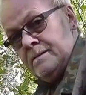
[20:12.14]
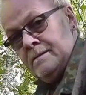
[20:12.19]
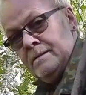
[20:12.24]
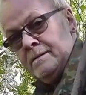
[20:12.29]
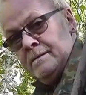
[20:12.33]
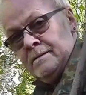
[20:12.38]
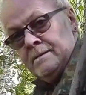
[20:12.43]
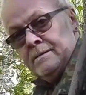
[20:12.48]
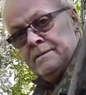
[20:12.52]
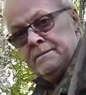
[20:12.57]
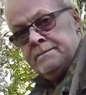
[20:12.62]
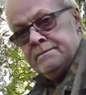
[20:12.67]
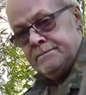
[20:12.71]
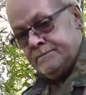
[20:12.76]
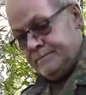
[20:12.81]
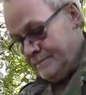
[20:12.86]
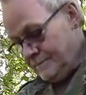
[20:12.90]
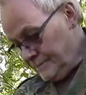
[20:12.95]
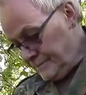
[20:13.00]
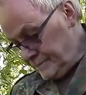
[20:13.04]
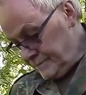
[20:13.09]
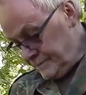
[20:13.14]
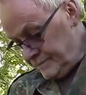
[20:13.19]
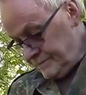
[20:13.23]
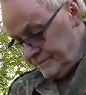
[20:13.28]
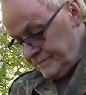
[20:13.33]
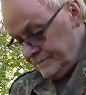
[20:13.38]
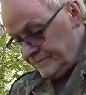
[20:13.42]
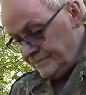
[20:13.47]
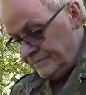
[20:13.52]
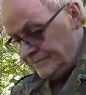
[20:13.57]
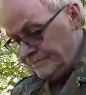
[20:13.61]

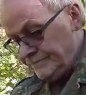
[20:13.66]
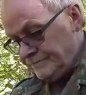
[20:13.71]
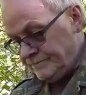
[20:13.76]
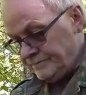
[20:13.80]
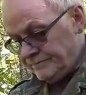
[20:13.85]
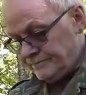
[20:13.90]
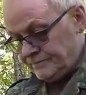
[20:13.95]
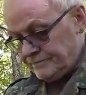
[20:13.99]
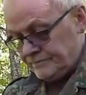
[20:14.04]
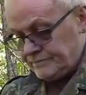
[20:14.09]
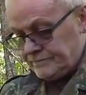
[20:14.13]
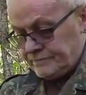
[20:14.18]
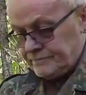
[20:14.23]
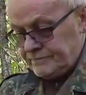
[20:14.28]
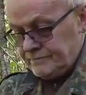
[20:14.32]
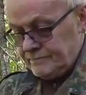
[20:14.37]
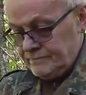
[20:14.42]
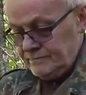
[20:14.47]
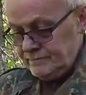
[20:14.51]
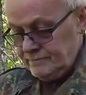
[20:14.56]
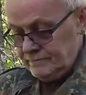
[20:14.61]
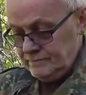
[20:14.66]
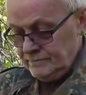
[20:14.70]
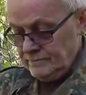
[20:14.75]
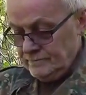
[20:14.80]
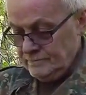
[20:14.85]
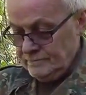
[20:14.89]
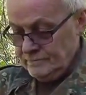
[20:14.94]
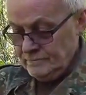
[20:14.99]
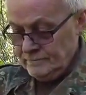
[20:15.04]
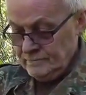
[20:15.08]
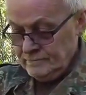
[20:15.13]

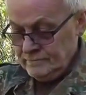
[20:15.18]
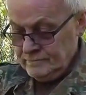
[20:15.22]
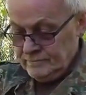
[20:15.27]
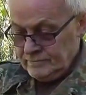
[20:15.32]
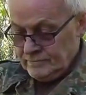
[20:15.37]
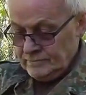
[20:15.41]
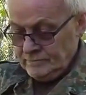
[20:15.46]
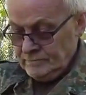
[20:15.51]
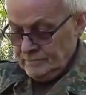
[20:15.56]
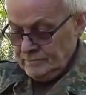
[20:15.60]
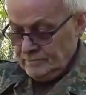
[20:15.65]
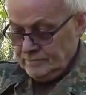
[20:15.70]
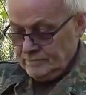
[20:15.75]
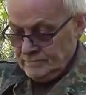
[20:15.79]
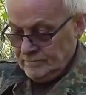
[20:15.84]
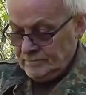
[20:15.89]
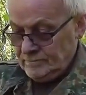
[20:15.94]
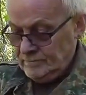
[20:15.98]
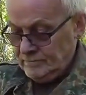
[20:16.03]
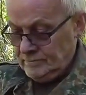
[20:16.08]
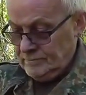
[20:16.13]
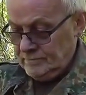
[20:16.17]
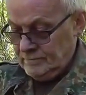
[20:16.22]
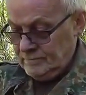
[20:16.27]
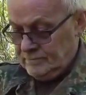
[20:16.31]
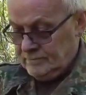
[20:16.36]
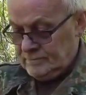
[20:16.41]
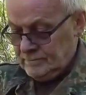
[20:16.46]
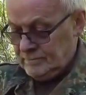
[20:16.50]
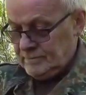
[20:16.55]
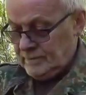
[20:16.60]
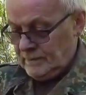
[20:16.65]

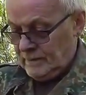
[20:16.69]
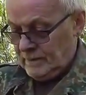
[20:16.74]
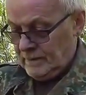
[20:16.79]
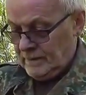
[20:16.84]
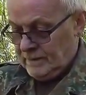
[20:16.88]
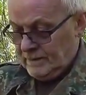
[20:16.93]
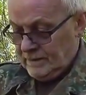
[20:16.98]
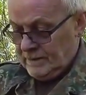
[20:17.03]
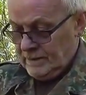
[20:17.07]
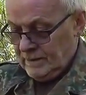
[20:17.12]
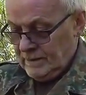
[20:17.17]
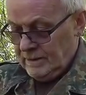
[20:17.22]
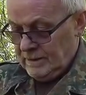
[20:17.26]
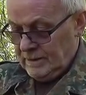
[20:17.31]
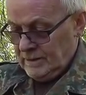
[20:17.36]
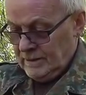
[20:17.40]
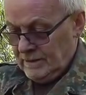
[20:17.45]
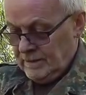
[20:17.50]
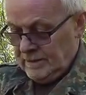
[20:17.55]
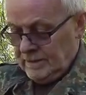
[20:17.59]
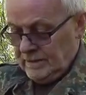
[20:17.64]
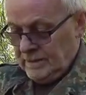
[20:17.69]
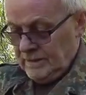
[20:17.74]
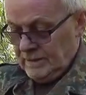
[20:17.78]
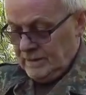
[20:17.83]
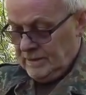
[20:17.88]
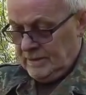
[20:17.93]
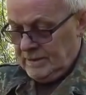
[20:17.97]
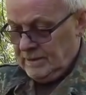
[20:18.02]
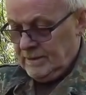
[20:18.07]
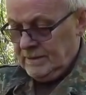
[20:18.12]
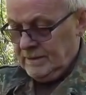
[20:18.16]

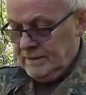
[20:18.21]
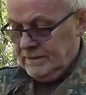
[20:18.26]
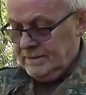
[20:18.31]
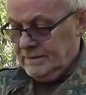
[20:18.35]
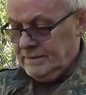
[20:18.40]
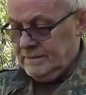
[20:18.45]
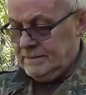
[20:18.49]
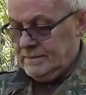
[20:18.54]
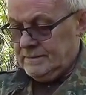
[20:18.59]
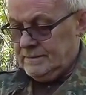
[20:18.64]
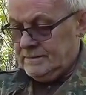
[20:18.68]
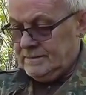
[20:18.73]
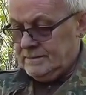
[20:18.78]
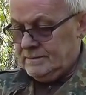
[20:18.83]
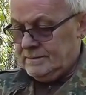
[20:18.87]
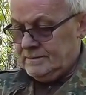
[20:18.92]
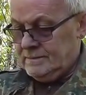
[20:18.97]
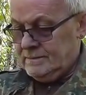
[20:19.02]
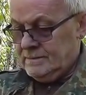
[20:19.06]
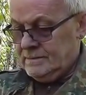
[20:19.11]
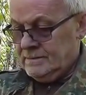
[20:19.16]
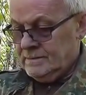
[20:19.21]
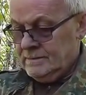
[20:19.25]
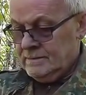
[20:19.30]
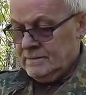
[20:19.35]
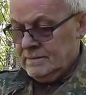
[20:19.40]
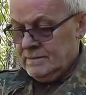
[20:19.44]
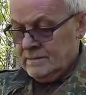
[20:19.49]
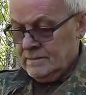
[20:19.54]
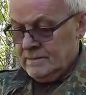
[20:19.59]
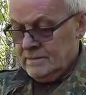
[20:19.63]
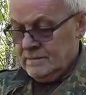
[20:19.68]

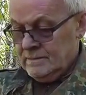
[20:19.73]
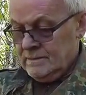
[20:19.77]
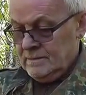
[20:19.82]
Nothing is said.